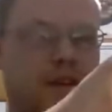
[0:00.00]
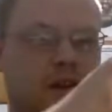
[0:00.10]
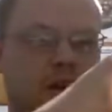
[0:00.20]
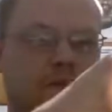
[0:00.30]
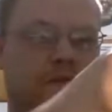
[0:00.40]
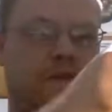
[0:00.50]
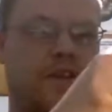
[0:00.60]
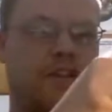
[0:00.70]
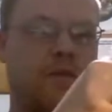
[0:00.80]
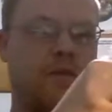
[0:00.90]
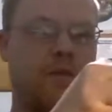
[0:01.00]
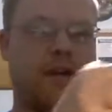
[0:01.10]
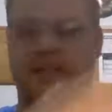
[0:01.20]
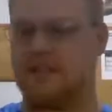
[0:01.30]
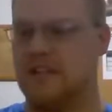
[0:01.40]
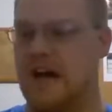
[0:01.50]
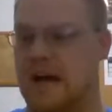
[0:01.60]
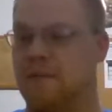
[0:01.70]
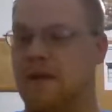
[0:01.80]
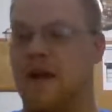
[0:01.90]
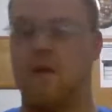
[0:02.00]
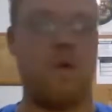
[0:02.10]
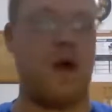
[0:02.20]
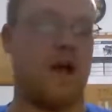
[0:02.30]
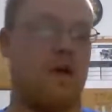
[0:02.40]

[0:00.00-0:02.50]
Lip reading: on this one when I saw it. I'm like, whoa,